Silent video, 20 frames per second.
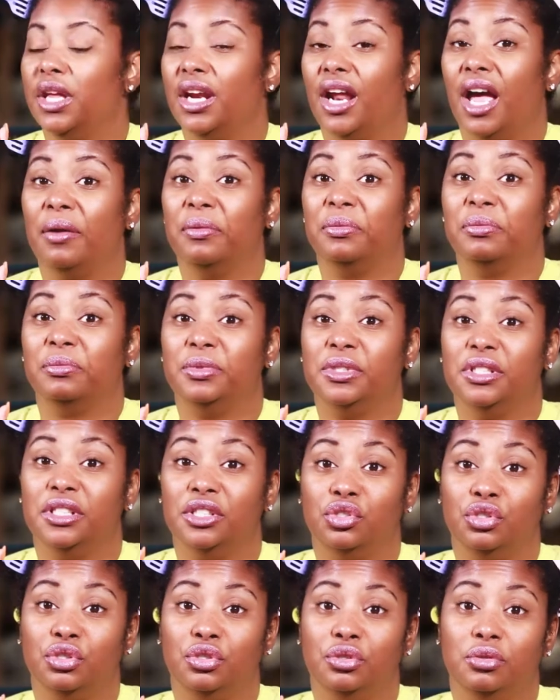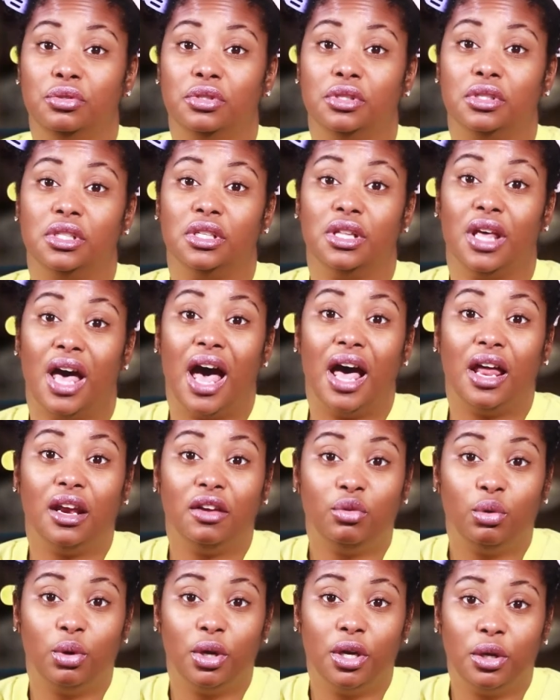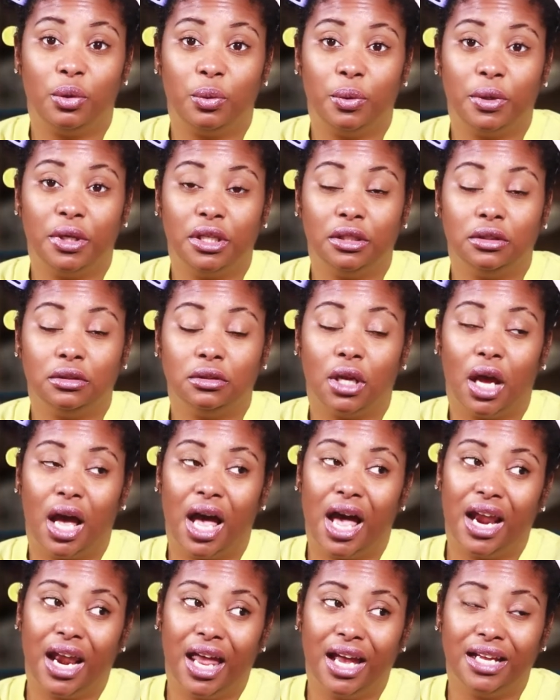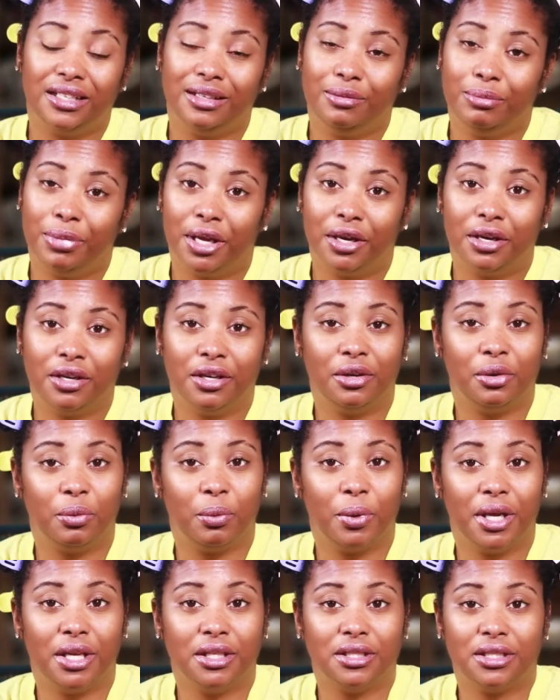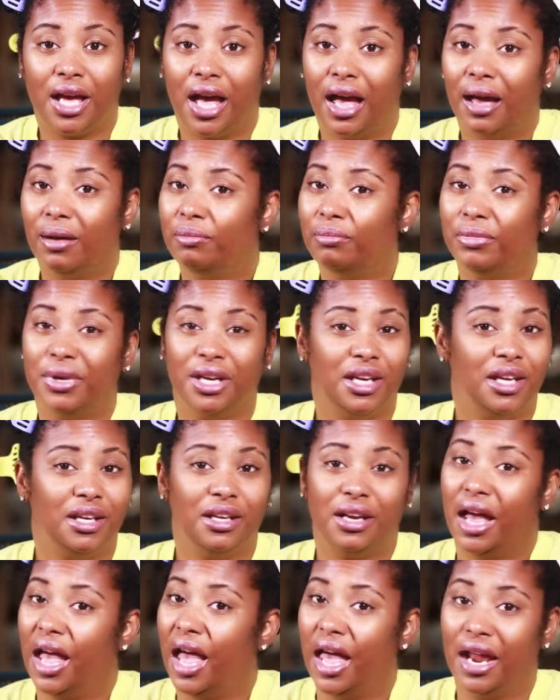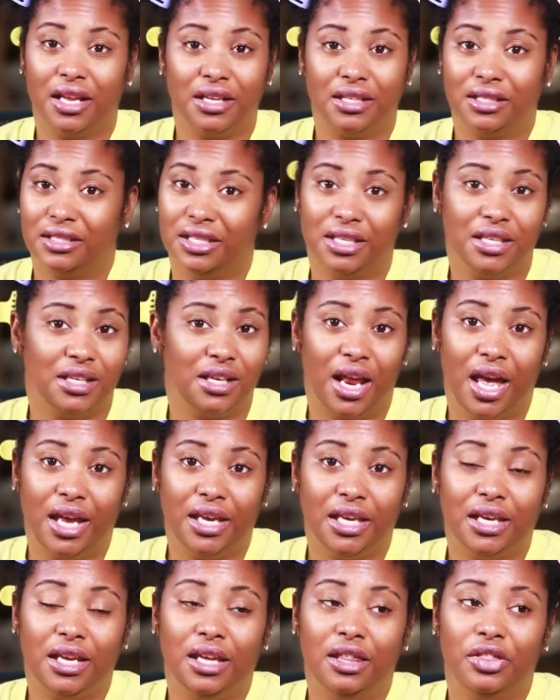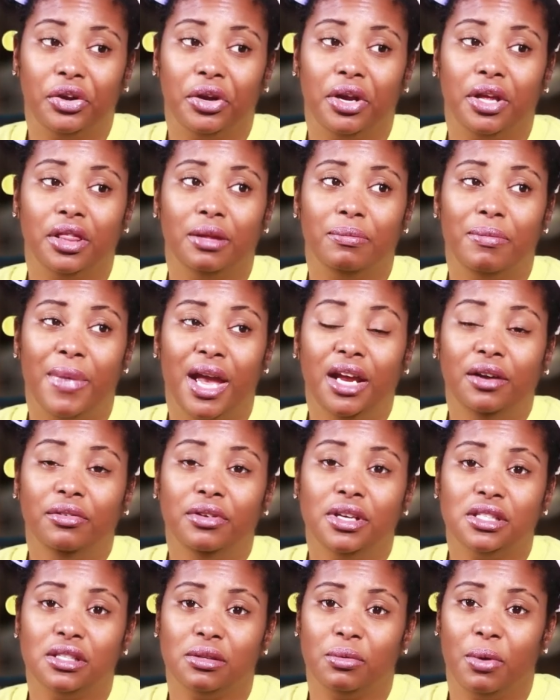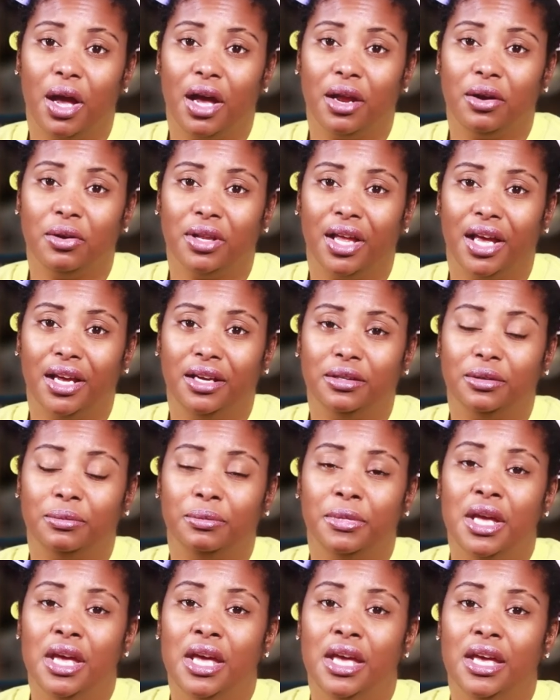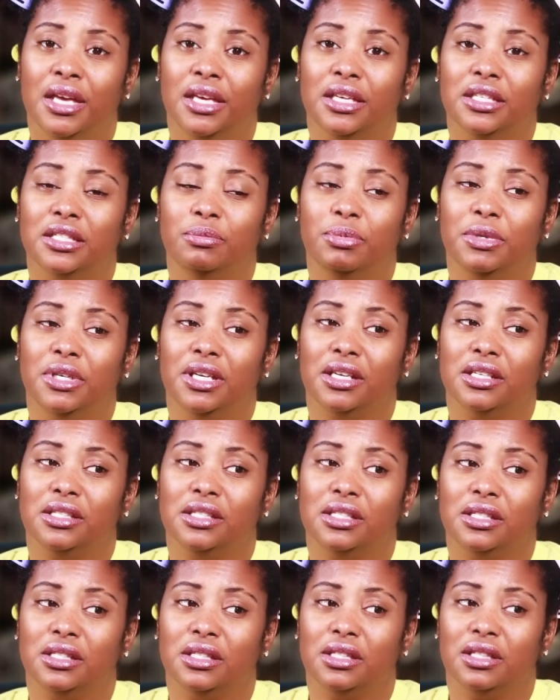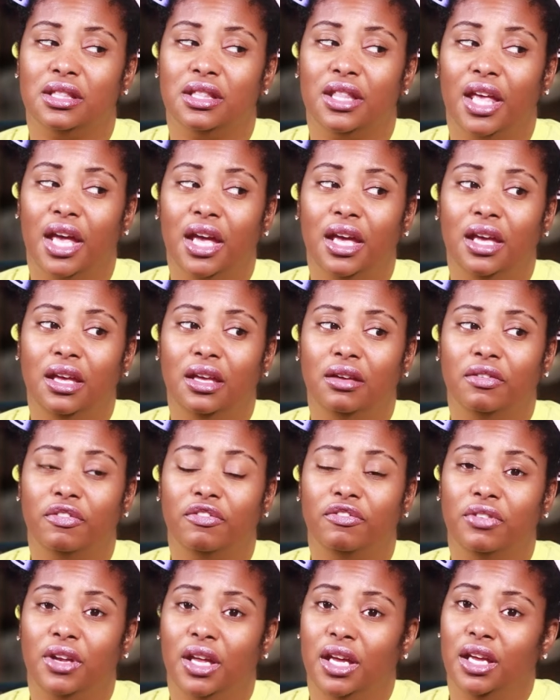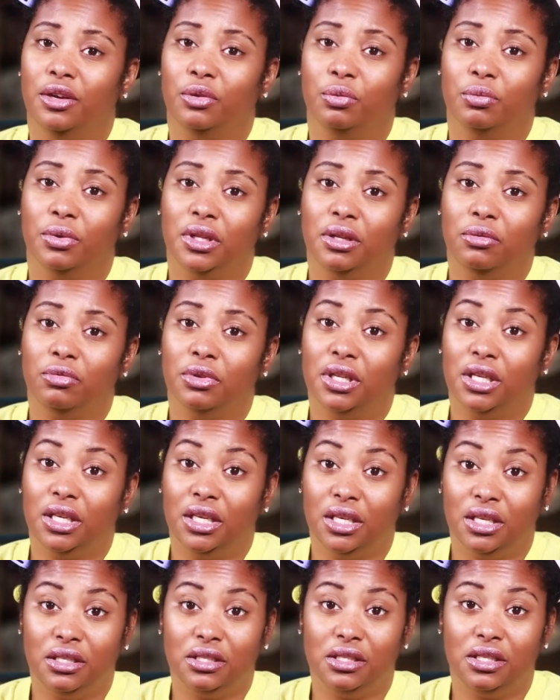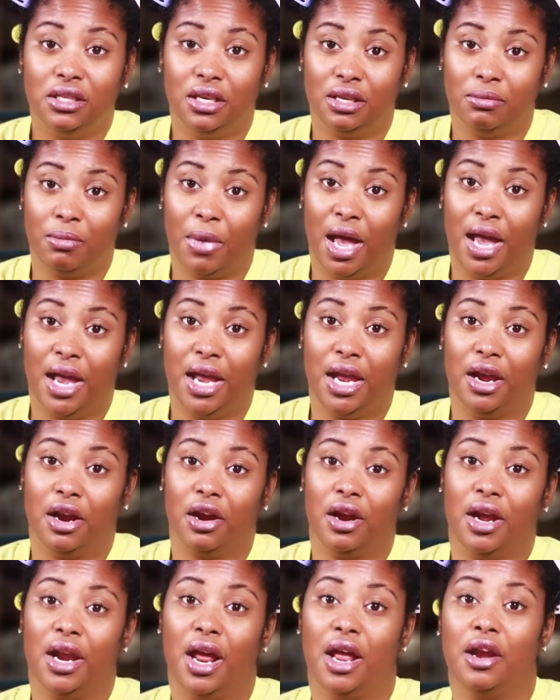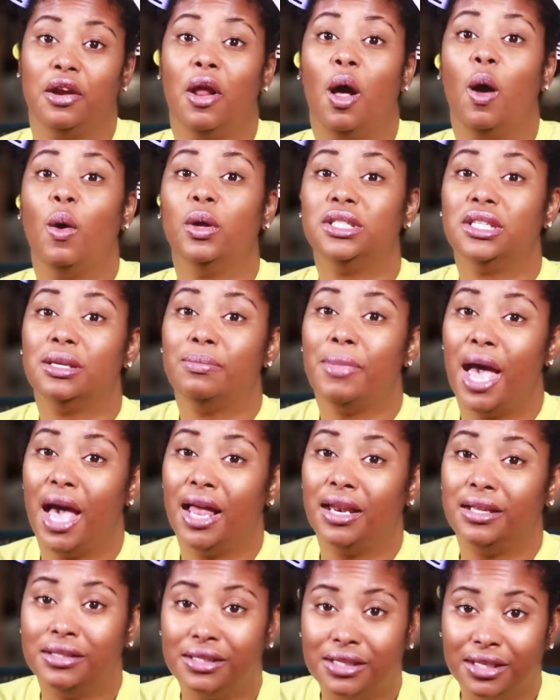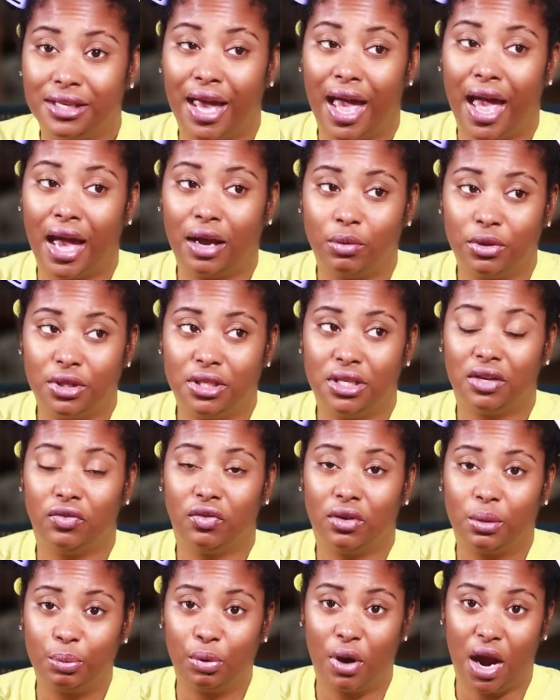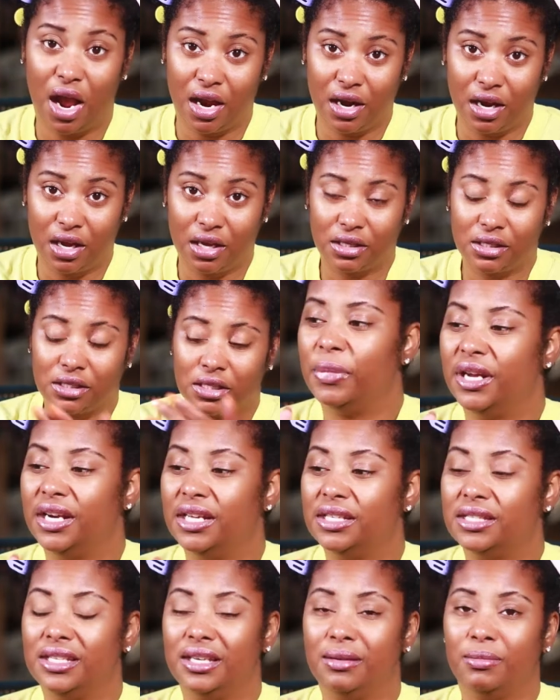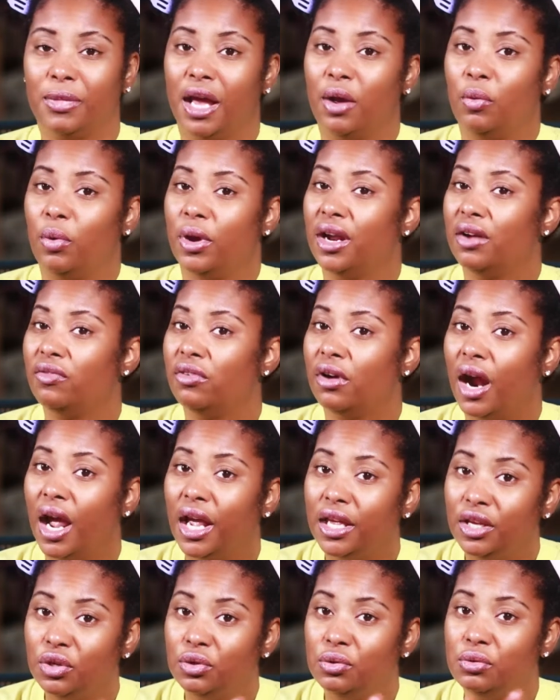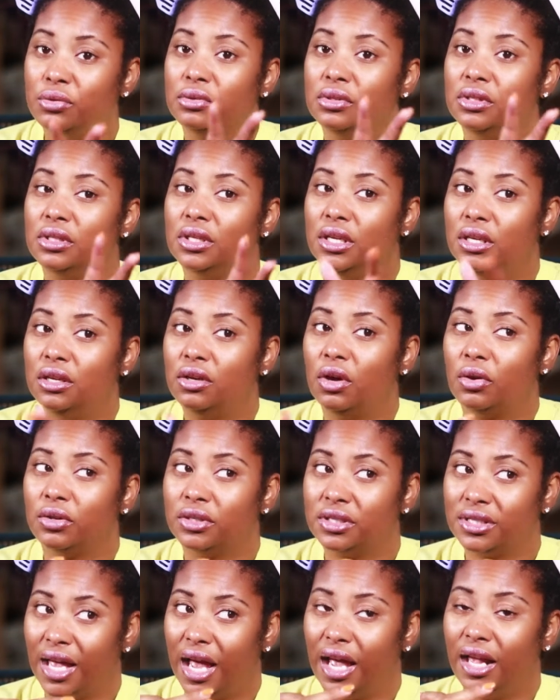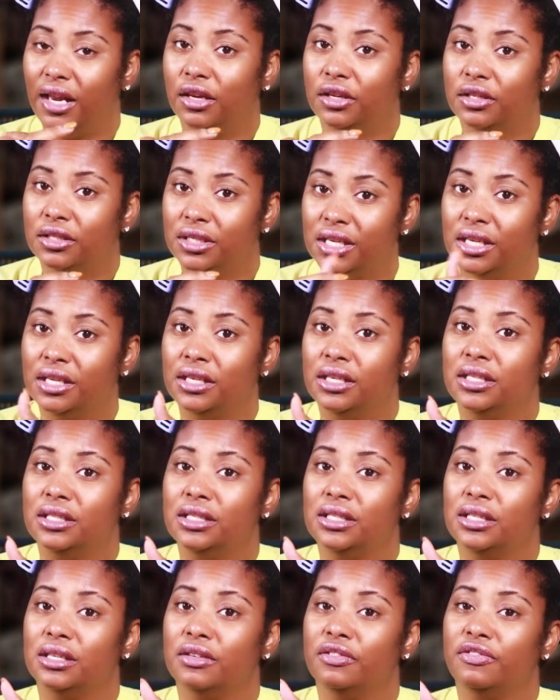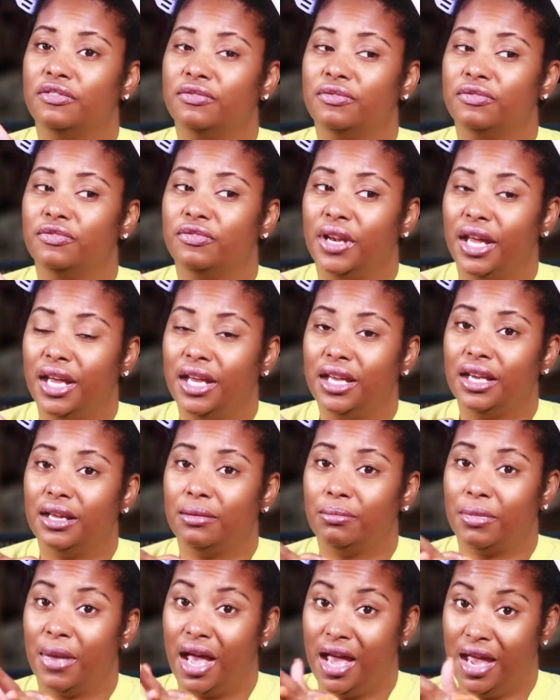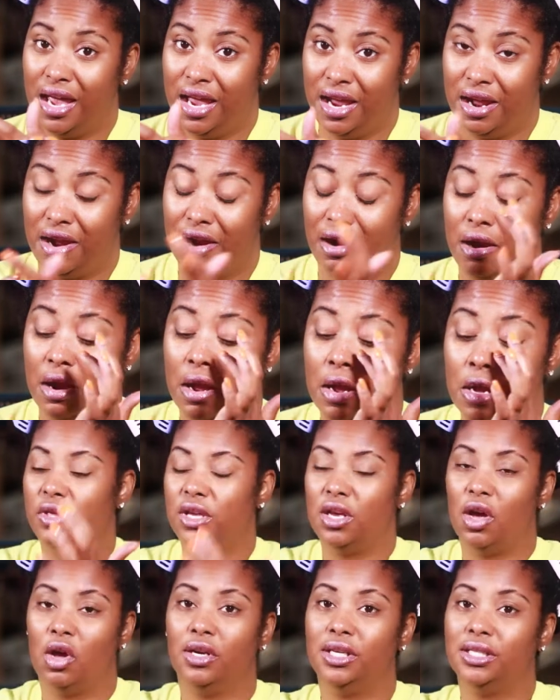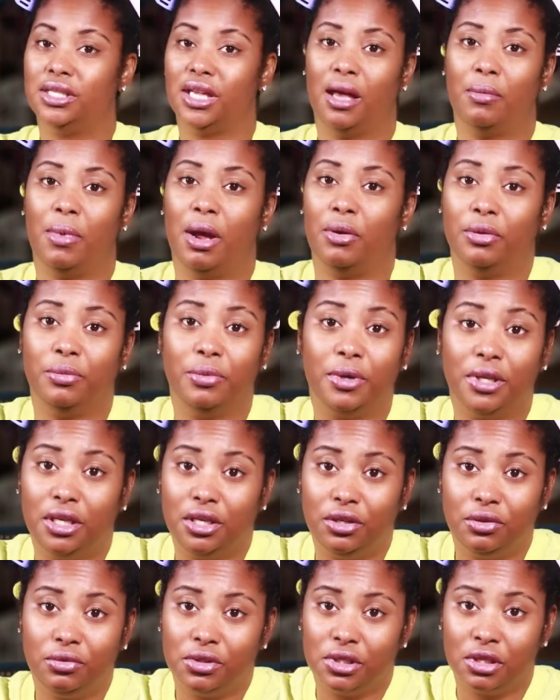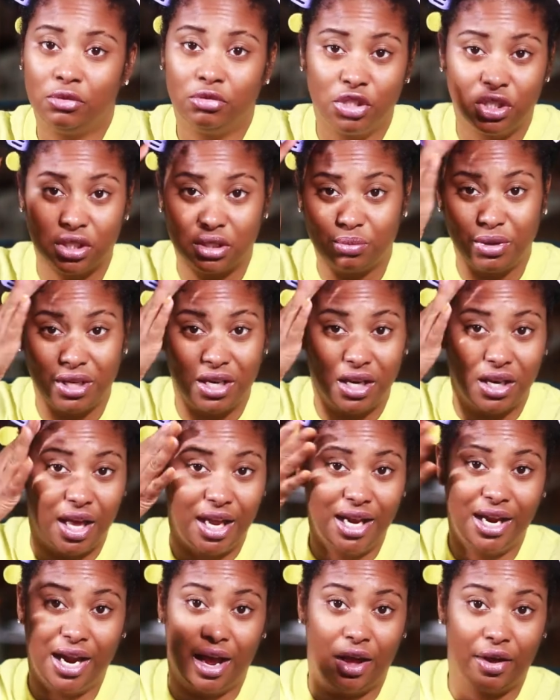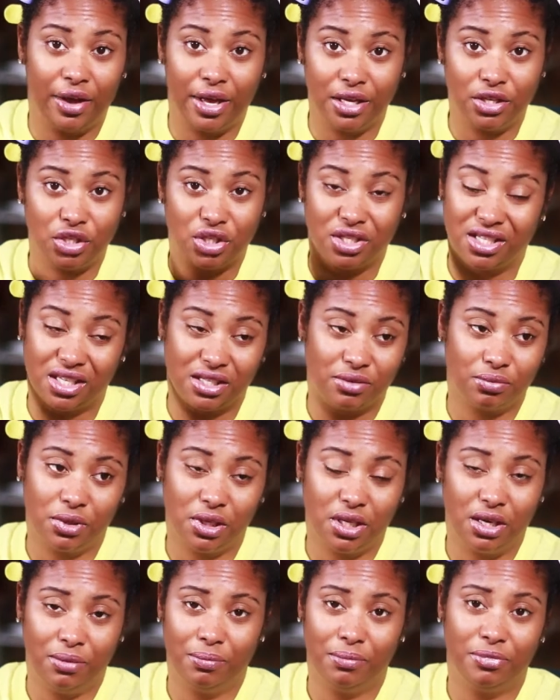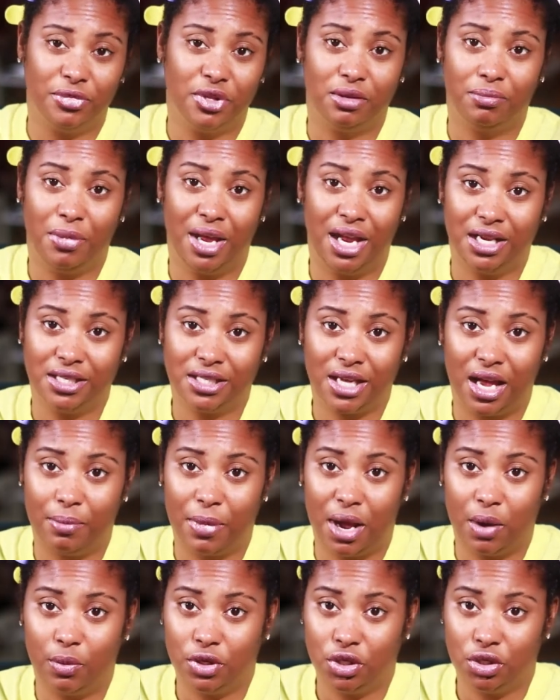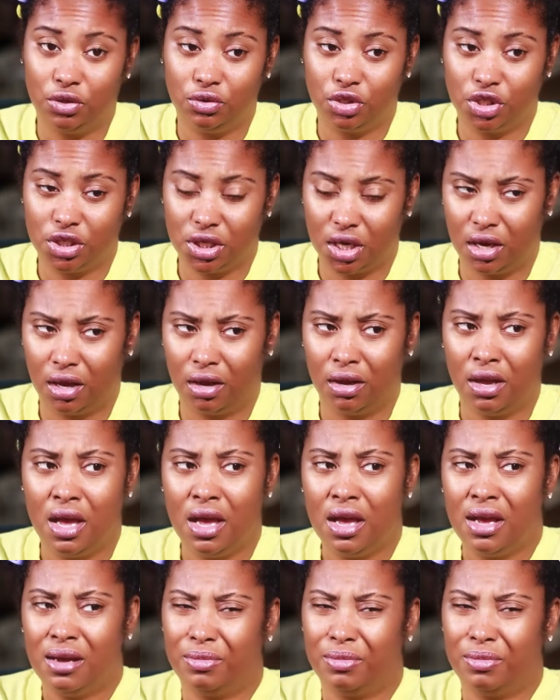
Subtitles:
Then I was introduced to the olive oil one. I liked it better than the red top, but I didn't like it either. And the main reason why I don't like them is because they flake really, really easy in my hair. And I know it's a balancing act with different products, but it seemed like whatever I used, Eco Styler tended to flake in my hair. The only time I would really use it would just be to lay down edges. That's really the main time I would use gel.